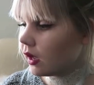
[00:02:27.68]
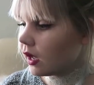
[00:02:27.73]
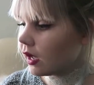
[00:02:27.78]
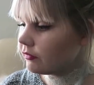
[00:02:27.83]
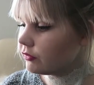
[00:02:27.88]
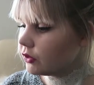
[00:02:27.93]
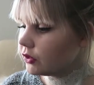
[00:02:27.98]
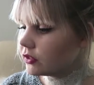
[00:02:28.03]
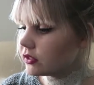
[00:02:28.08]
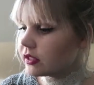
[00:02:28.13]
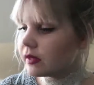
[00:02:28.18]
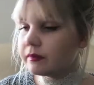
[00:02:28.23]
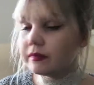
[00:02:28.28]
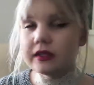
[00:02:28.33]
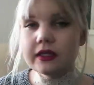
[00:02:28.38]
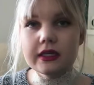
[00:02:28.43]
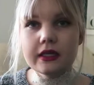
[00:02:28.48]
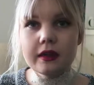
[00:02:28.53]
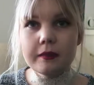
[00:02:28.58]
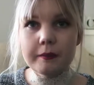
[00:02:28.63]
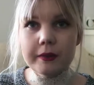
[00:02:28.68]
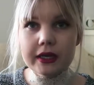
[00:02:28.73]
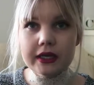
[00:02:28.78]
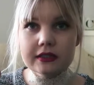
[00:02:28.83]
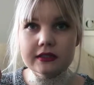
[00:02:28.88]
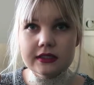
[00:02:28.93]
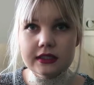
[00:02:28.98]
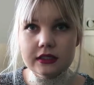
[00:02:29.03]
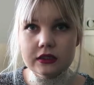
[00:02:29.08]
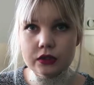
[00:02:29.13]
I've used up the
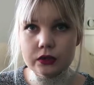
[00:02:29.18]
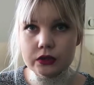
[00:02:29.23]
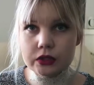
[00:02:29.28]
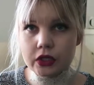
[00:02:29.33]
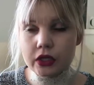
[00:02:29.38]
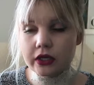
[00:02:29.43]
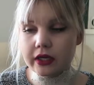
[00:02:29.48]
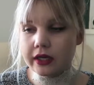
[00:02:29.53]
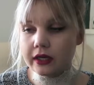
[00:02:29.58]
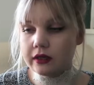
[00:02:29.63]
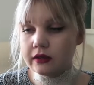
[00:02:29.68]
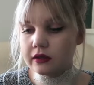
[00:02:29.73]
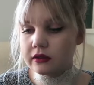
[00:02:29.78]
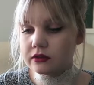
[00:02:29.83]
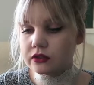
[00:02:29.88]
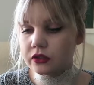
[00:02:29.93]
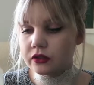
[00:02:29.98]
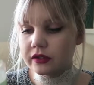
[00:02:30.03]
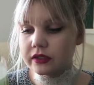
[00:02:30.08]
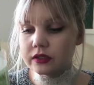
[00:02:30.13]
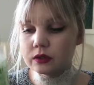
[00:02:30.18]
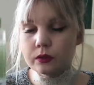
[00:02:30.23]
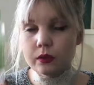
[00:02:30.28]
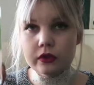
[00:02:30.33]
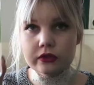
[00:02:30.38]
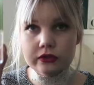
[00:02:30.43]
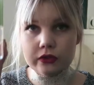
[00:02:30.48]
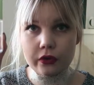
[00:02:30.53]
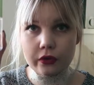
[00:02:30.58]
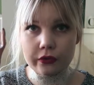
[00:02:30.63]
Pixi Glow Tonic. So this
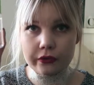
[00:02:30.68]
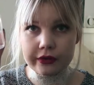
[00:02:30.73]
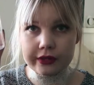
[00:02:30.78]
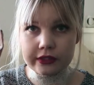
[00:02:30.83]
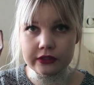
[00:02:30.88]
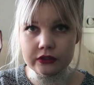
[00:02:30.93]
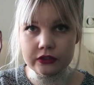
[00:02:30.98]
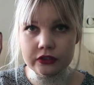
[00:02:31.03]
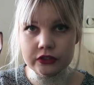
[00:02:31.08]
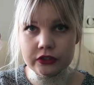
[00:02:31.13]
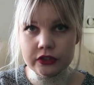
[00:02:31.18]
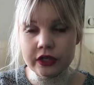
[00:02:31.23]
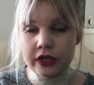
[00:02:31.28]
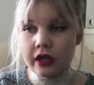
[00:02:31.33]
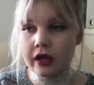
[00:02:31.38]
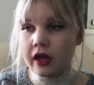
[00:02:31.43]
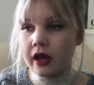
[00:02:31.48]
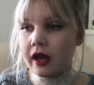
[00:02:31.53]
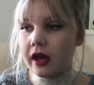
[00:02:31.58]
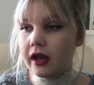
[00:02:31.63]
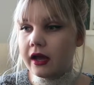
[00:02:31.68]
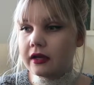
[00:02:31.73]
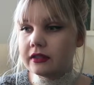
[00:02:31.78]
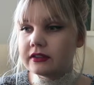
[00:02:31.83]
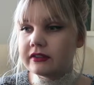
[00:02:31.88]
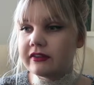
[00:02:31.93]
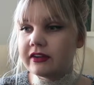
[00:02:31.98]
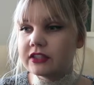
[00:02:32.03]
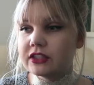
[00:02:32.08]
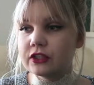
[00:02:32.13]
was orange
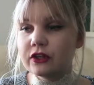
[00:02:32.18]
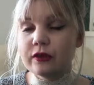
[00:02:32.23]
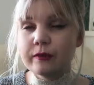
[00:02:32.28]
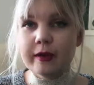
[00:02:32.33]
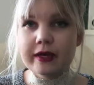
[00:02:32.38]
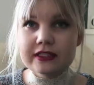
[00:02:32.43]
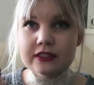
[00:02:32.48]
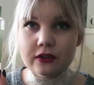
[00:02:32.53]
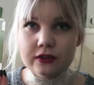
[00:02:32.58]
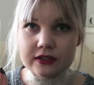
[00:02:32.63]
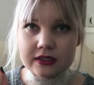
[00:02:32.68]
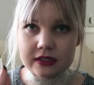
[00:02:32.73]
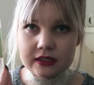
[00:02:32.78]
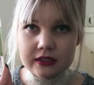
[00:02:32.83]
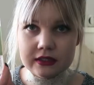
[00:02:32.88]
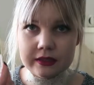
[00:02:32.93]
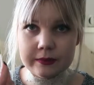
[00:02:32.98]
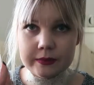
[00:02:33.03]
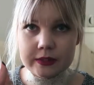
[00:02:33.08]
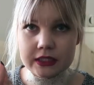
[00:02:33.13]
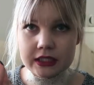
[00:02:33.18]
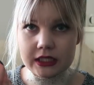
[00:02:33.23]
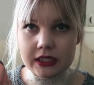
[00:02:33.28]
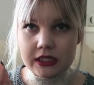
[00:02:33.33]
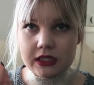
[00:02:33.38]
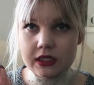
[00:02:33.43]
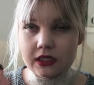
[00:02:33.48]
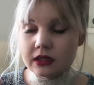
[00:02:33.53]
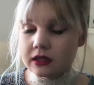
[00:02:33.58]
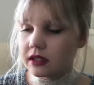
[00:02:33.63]
and I've actually got the price I got this in
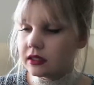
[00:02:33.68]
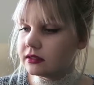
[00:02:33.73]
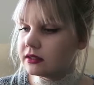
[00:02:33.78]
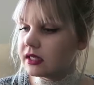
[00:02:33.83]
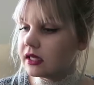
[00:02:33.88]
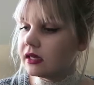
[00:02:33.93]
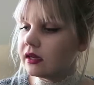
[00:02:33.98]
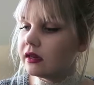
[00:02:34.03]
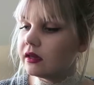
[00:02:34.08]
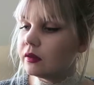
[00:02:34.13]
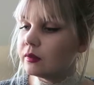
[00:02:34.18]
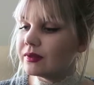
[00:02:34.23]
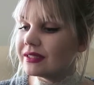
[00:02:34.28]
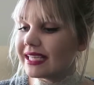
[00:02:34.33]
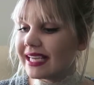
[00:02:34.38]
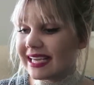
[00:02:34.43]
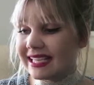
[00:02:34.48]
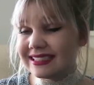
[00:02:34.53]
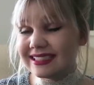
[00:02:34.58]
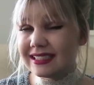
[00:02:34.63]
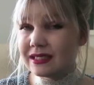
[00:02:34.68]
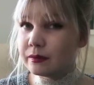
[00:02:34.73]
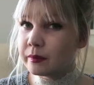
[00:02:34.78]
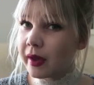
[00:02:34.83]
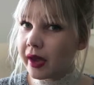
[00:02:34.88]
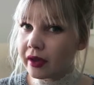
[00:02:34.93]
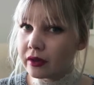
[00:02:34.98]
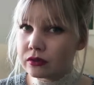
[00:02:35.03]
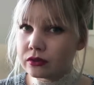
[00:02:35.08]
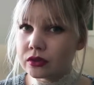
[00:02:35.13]
Liberty in London and it was
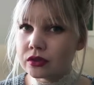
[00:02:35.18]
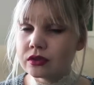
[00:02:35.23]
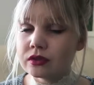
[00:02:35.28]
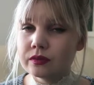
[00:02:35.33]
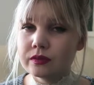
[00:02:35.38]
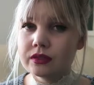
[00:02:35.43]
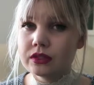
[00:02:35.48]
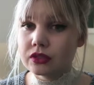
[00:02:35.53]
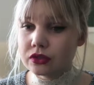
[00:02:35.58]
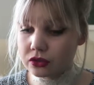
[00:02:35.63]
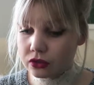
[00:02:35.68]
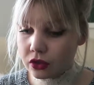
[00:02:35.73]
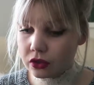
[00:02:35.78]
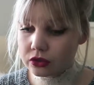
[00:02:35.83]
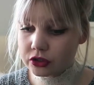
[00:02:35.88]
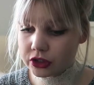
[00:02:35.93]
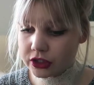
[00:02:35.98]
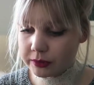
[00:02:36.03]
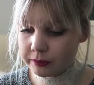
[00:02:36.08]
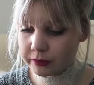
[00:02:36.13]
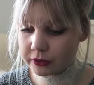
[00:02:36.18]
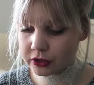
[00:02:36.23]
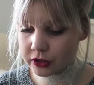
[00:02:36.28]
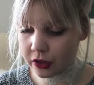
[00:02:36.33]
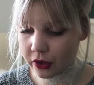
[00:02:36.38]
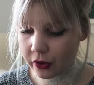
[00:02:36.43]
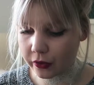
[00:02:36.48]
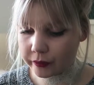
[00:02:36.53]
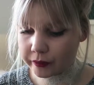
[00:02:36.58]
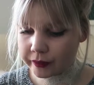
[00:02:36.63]
£18, which is not cheap at
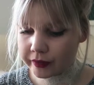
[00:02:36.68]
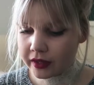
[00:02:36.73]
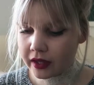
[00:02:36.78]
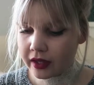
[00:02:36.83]
all.